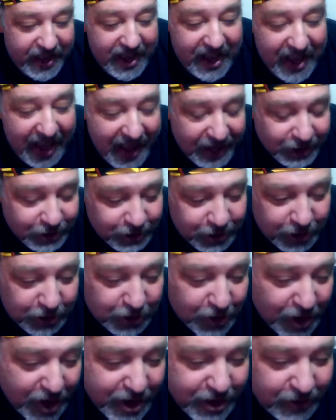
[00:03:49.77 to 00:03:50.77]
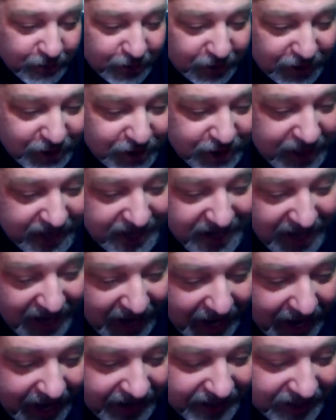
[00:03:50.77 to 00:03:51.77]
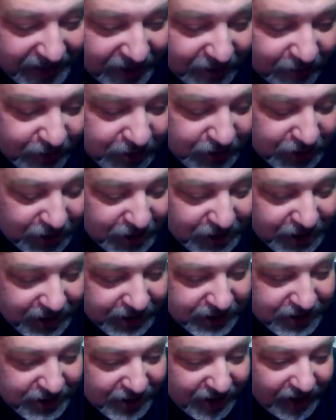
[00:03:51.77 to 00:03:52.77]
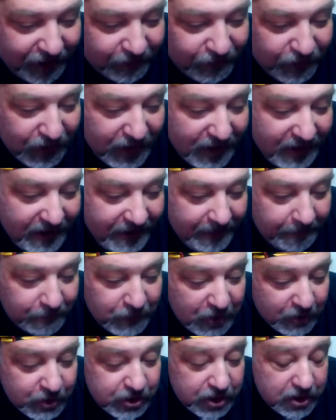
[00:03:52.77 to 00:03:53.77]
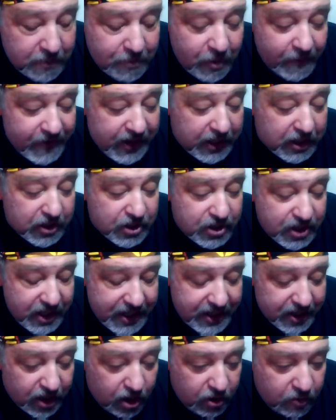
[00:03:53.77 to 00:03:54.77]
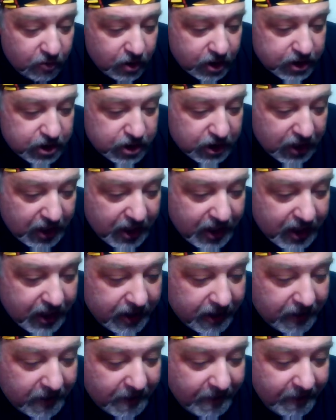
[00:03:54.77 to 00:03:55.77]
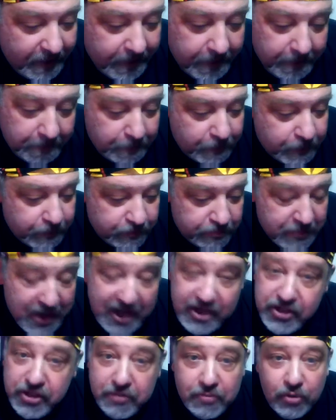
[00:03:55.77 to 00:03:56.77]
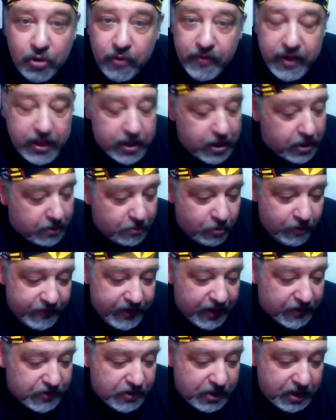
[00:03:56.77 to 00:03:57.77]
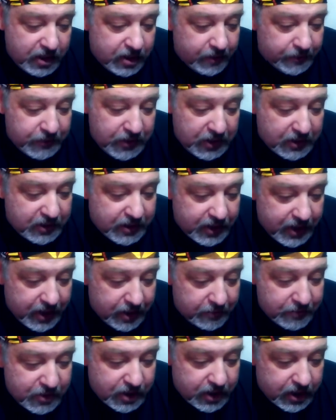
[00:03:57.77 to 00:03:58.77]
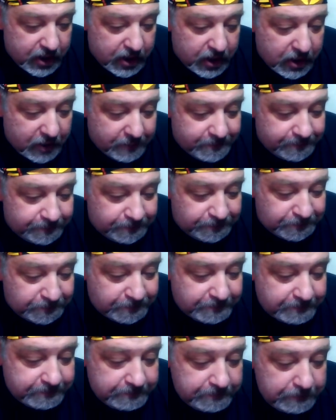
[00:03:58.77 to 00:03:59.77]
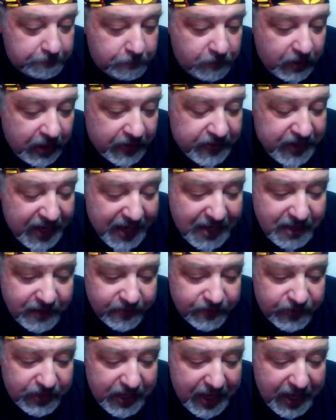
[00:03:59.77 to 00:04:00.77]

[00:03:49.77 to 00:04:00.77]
they actually thought you were legit, not acting. It was legit stuff. He was in the movie Casino, which, amazing movie, another movie I've seen umpteen times. The End of